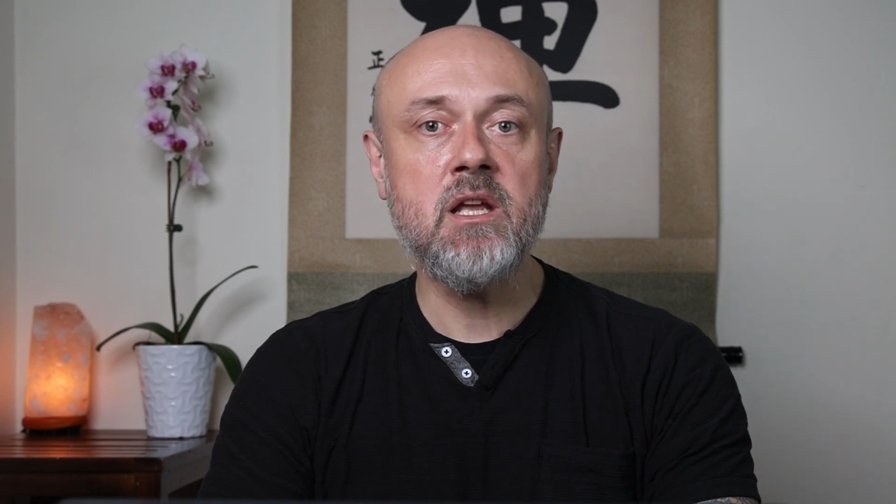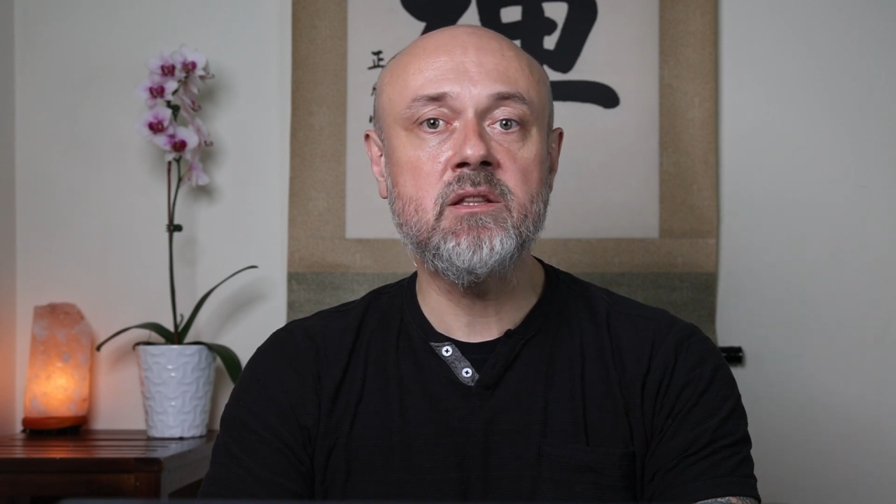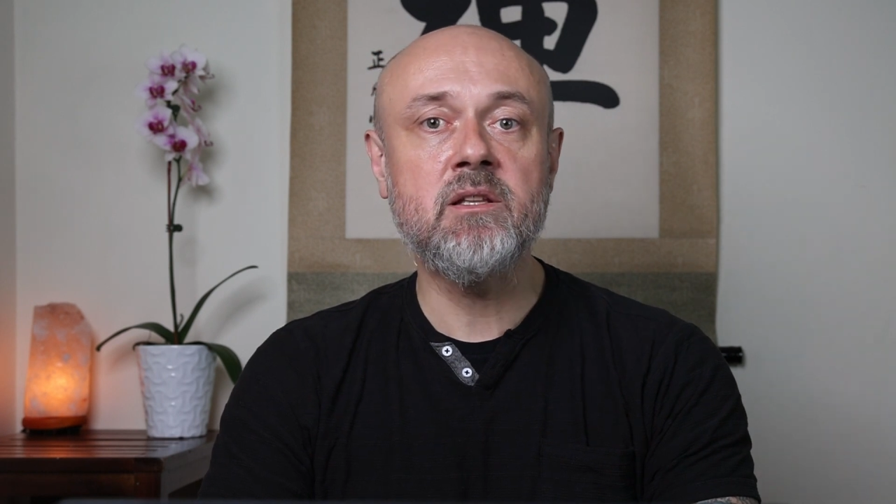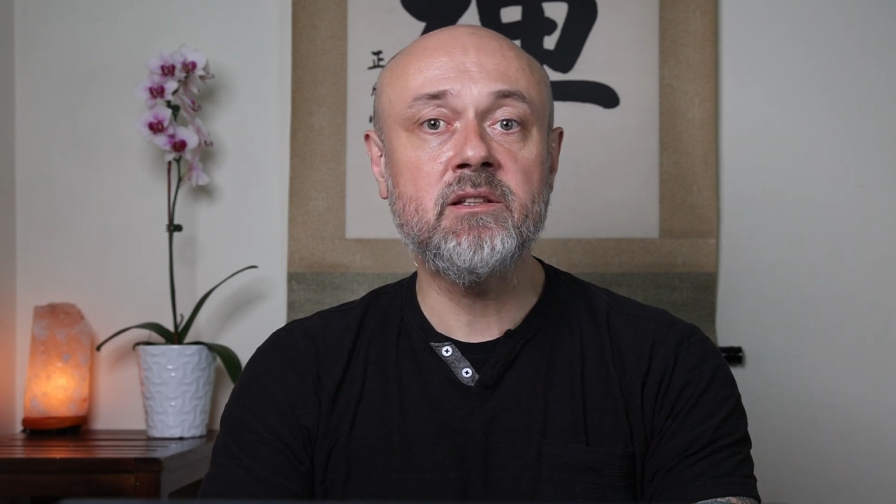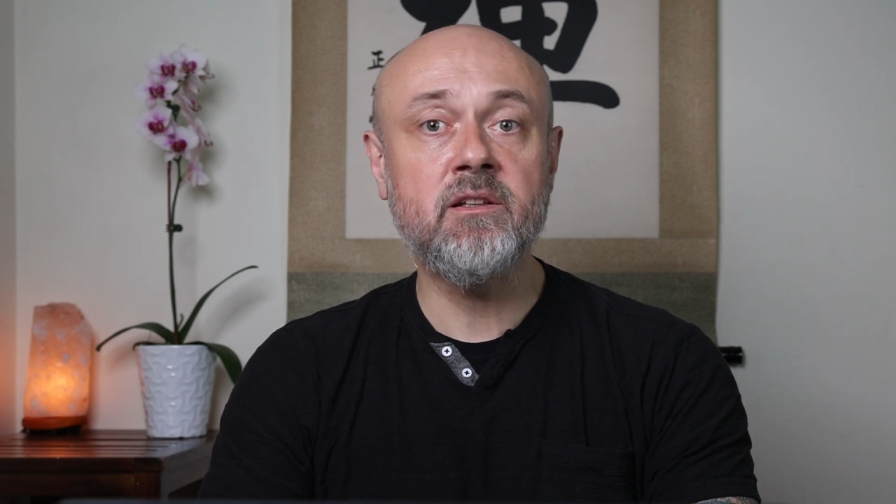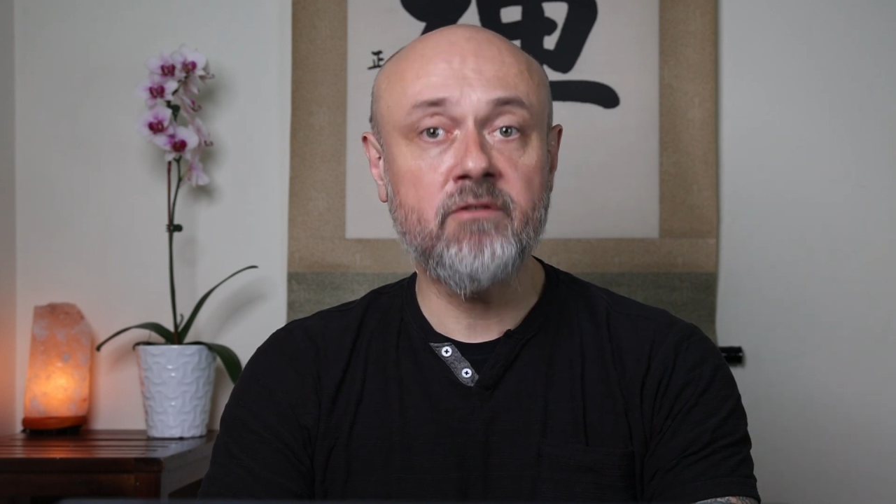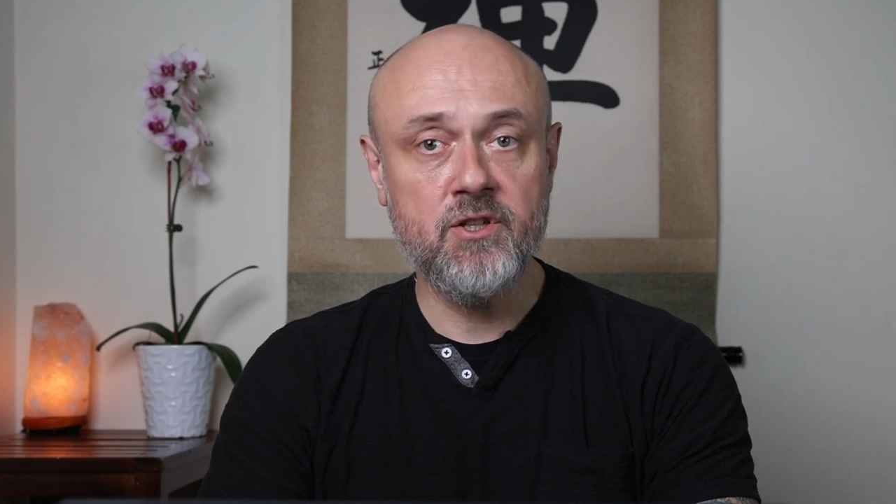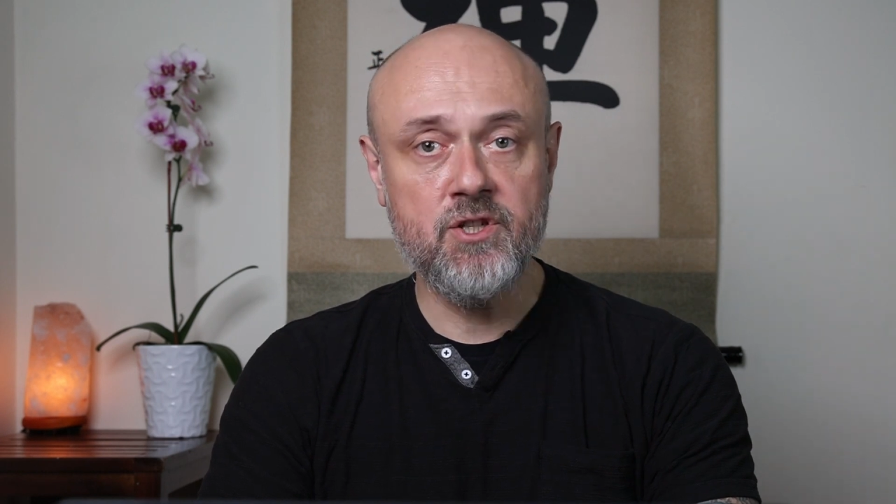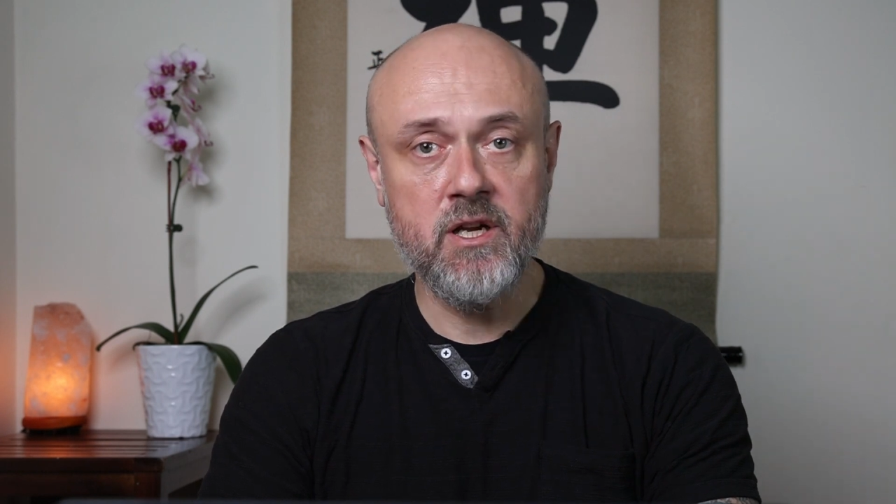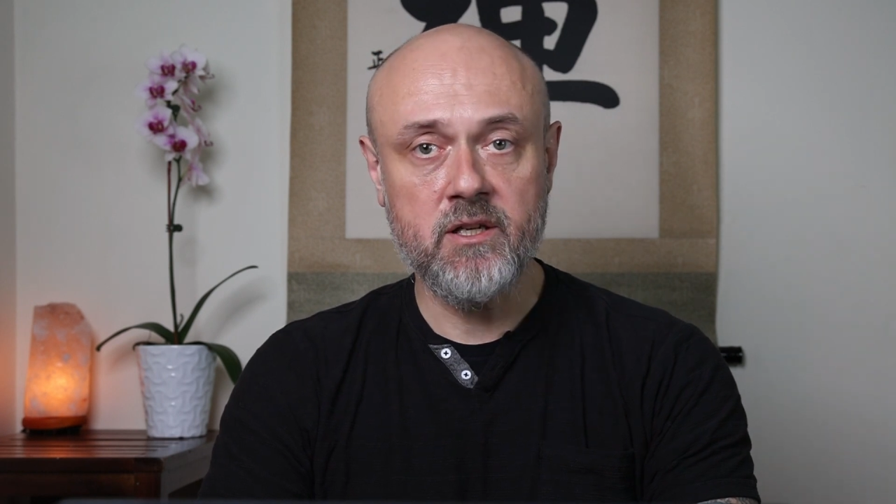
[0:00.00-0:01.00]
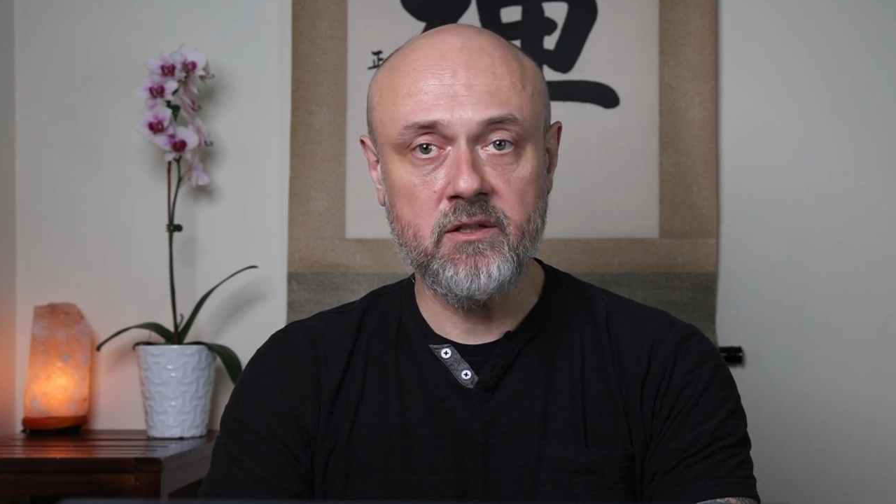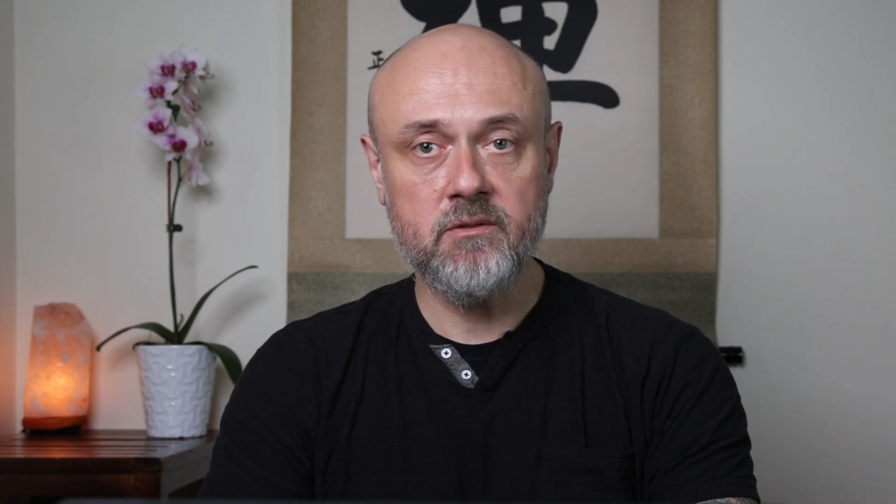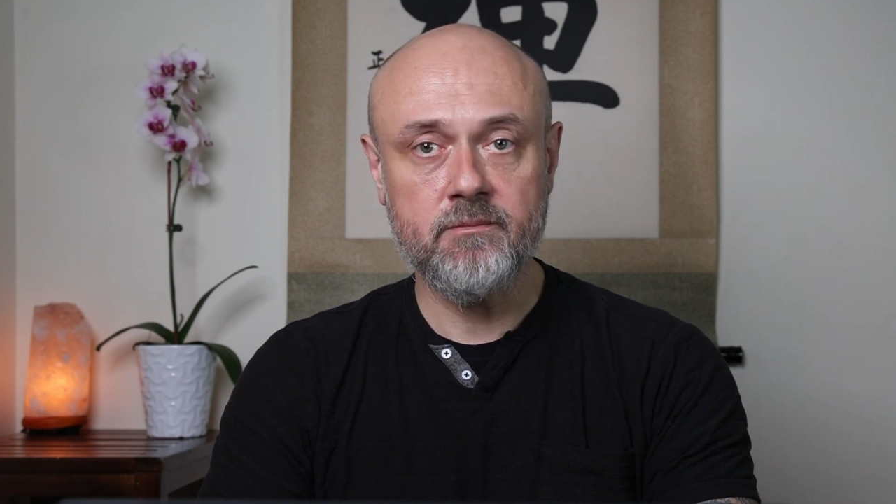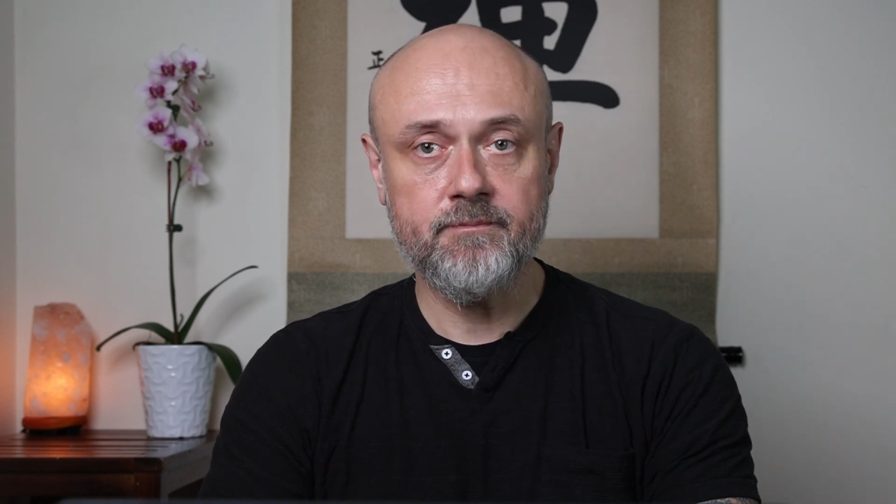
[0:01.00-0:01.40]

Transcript: in the liver channel.